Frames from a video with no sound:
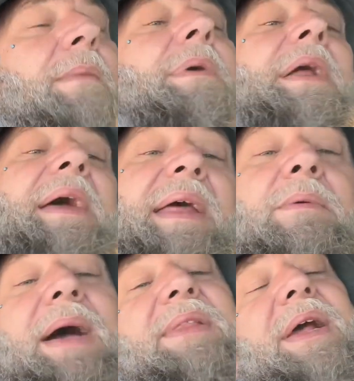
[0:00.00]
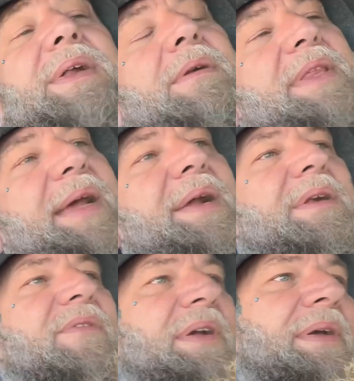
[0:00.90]
But anyway, these are things
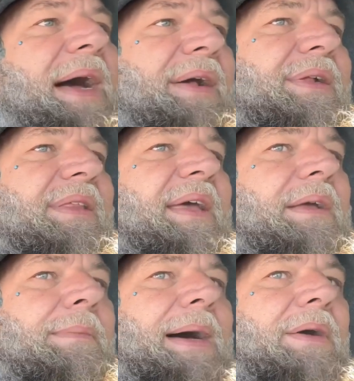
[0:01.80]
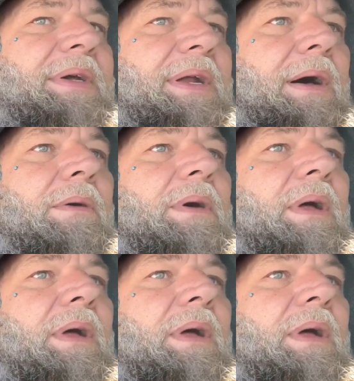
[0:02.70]
for you guys to think about, you know.